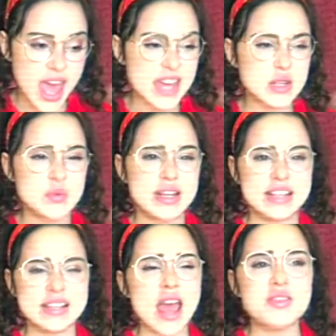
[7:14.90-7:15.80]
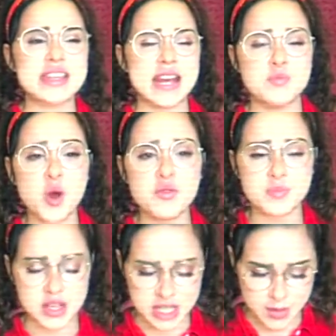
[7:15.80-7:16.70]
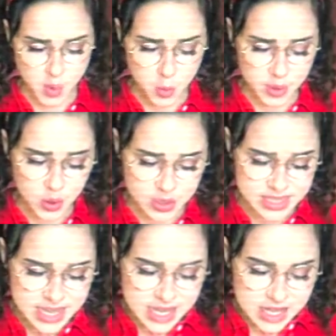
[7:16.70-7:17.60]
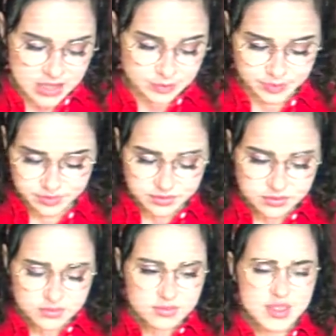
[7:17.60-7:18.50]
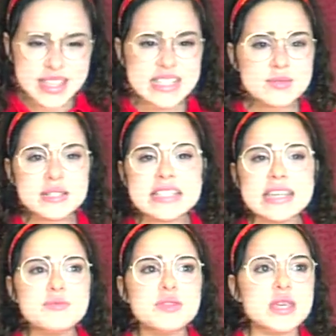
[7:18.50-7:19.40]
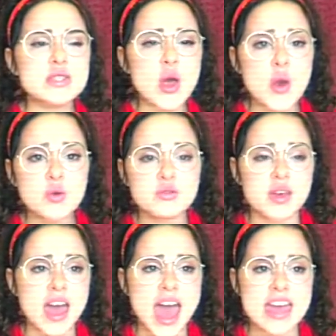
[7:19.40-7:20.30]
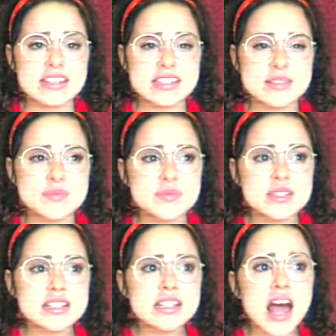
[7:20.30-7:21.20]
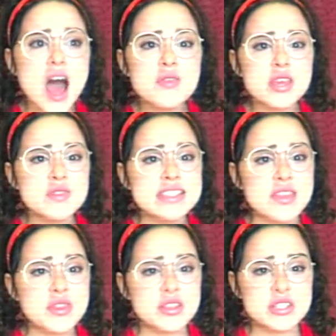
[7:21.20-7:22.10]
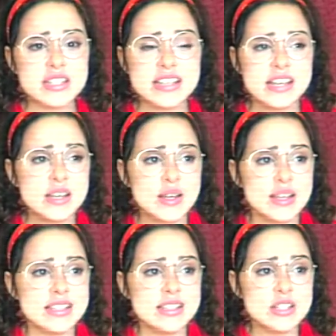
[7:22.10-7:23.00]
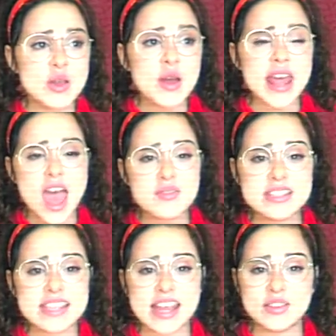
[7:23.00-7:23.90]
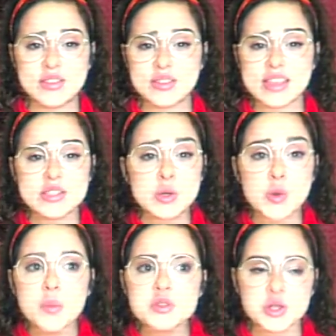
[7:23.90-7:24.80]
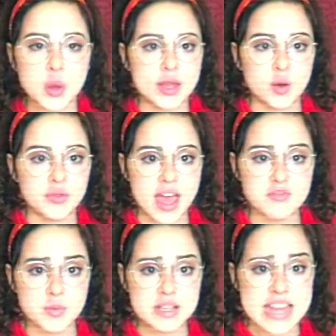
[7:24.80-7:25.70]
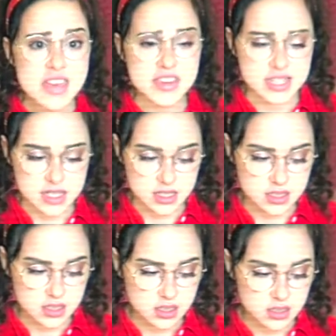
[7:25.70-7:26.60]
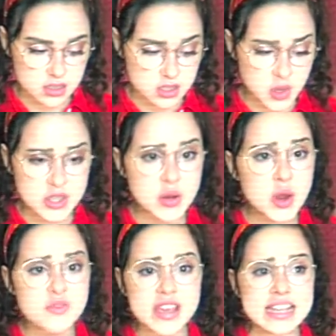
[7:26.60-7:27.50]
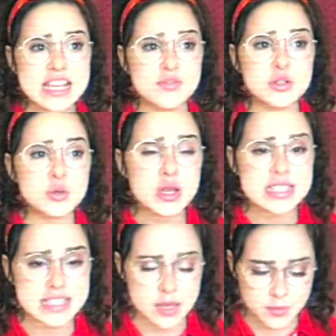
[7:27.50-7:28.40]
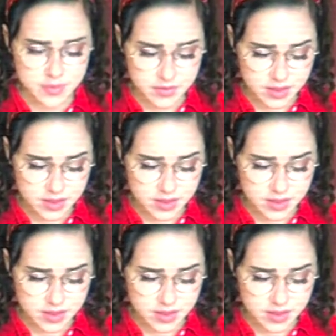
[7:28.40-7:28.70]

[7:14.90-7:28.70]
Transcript: I don't really get the Daily Prophet much anymore because they seem to skim things over, and Clara even said that she heard Evan saying that there's corruption going on there from the Death Eaters. So I don't know if I can even trust them.